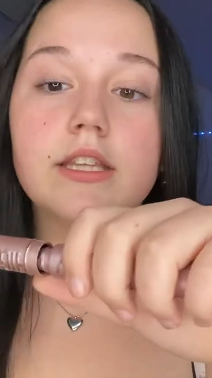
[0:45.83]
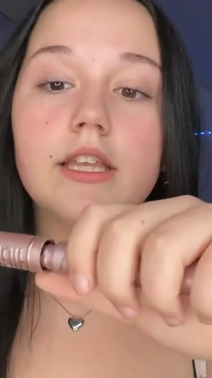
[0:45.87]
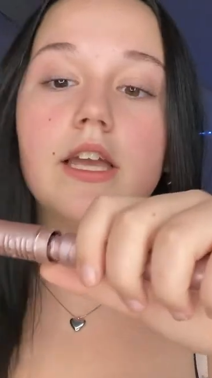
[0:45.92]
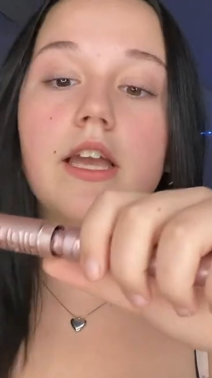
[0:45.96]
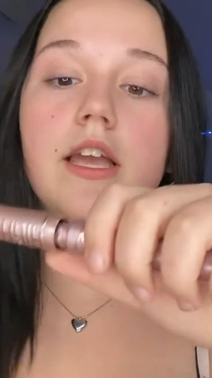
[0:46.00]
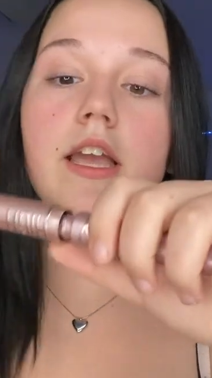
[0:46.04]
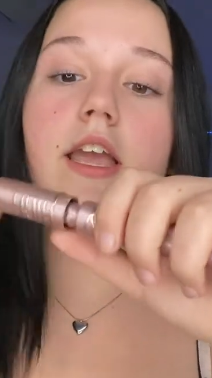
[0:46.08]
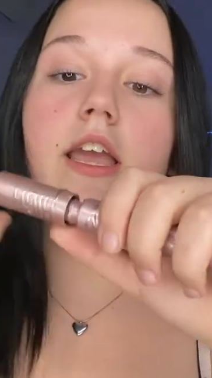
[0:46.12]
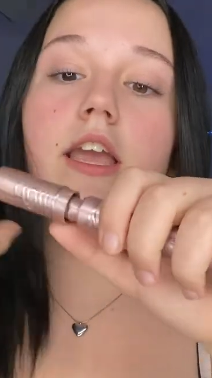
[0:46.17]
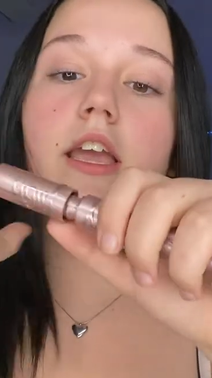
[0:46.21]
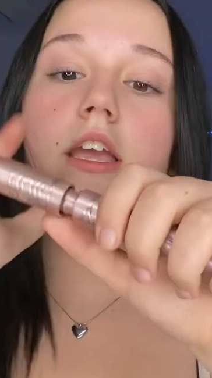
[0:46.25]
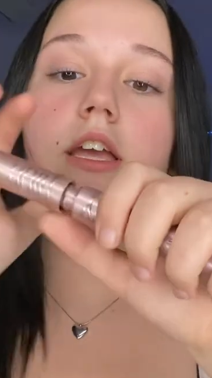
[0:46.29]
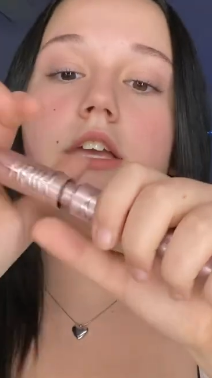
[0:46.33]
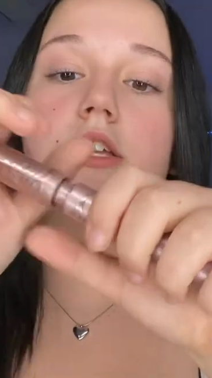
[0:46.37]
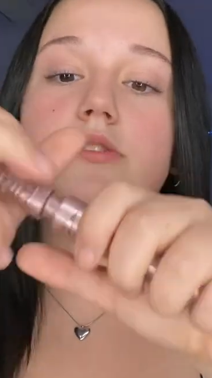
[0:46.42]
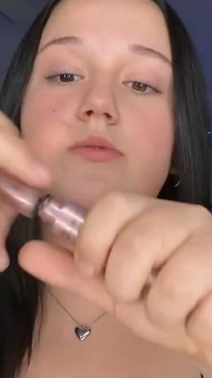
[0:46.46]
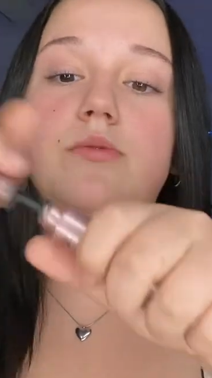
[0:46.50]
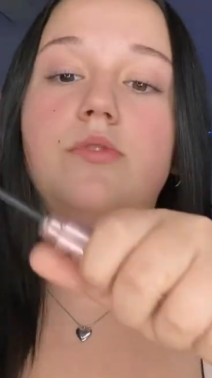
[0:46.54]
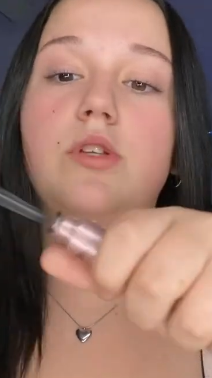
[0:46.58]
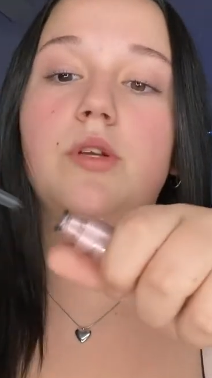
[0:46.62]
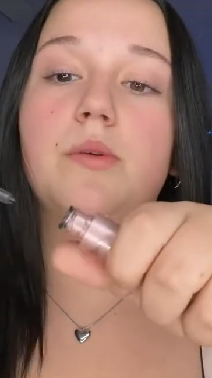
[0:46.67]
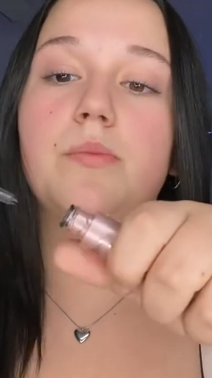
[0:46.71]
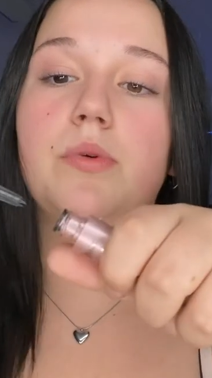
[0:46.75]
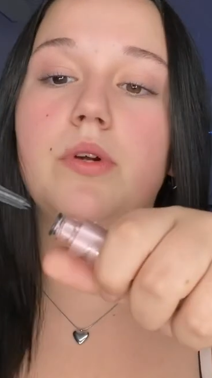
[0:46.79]
thing I hate is
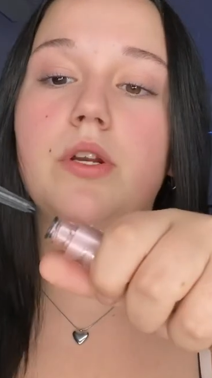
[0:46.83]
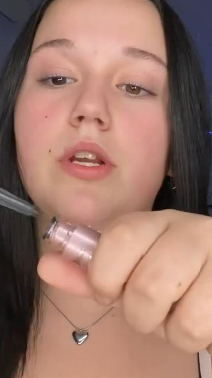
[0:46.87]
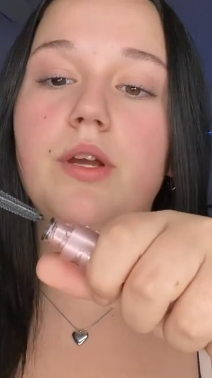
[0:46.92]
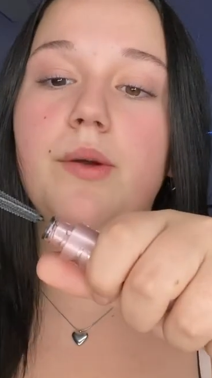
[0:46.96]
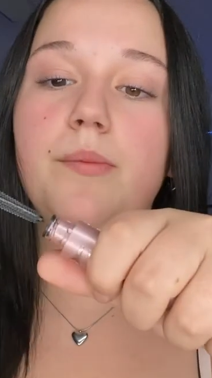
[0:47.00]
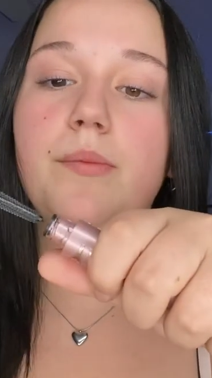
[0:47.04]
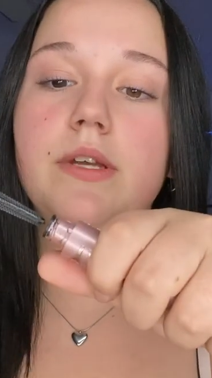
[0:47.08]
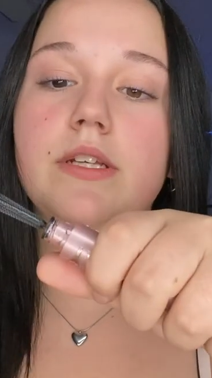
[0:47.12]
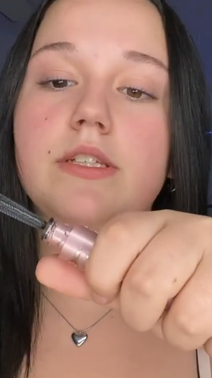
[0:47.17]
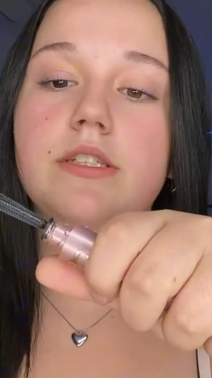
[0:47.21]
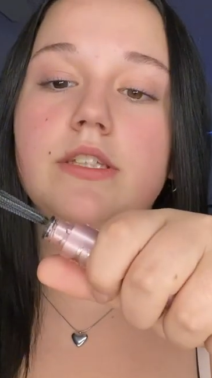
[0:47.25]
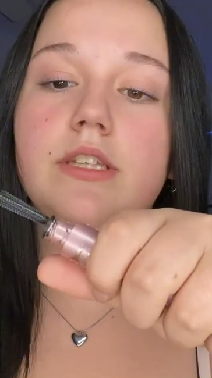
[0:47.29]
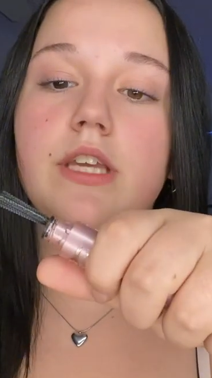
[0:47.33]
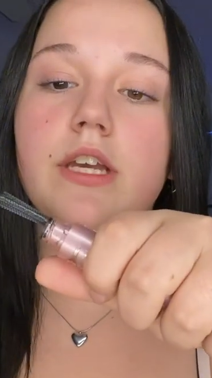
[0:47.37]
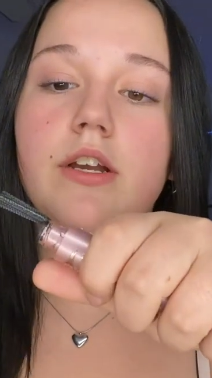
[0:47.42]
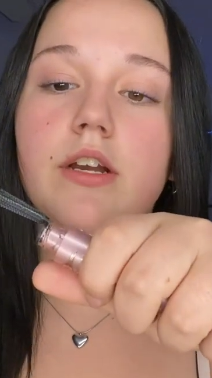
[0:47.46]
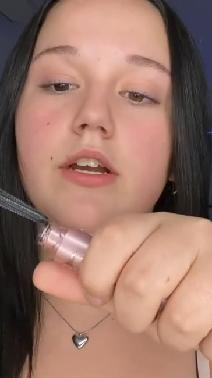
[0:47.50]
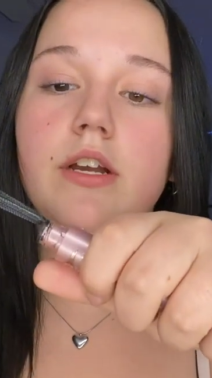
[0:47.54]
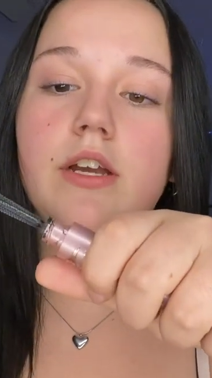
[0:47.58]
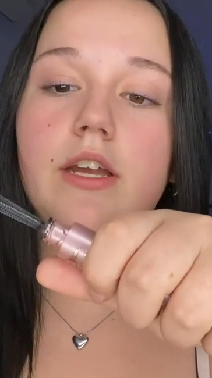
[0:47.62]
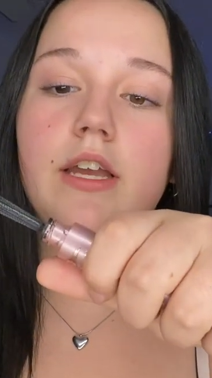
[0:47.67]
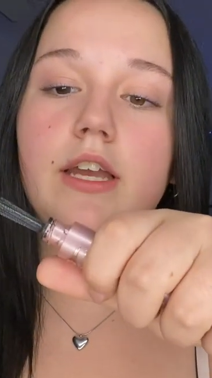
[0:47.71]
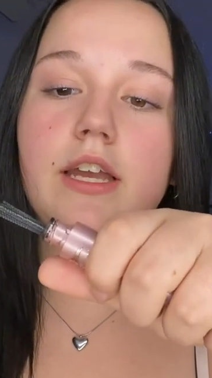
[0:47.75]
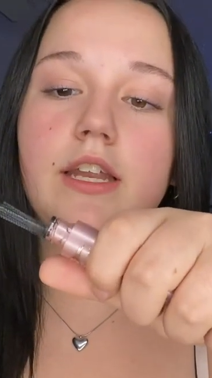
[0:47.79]
when you're putting on
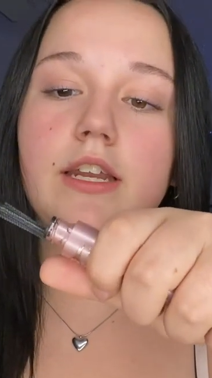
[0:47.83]
mascara